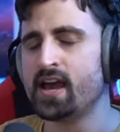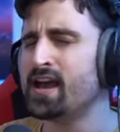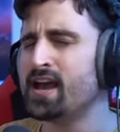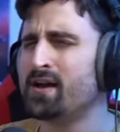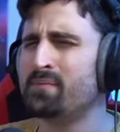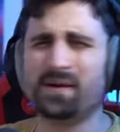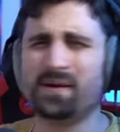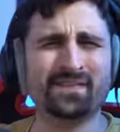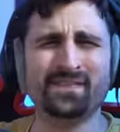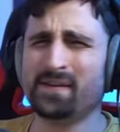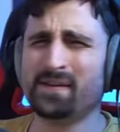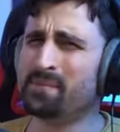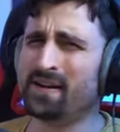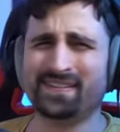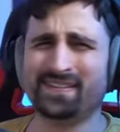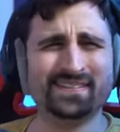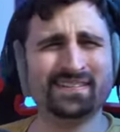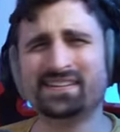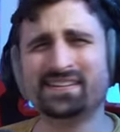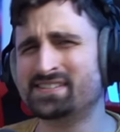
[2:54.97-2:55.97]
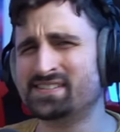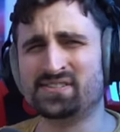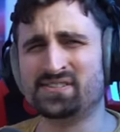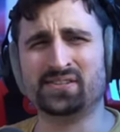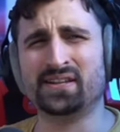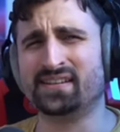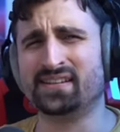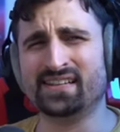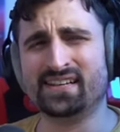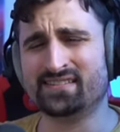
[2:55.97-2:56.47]
But in Dead by Daylight, it's not
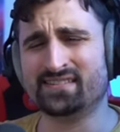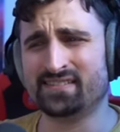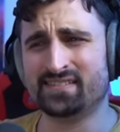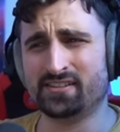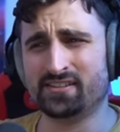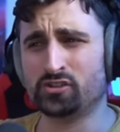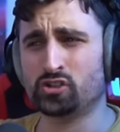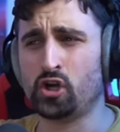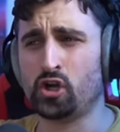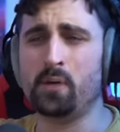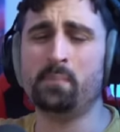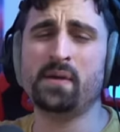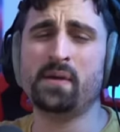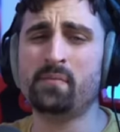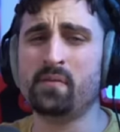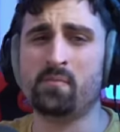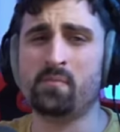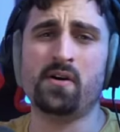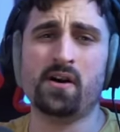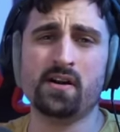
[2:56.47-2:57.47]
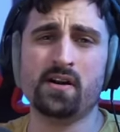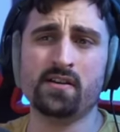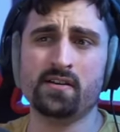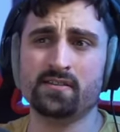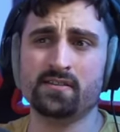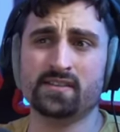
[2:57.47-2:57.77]
like that. The top MMR,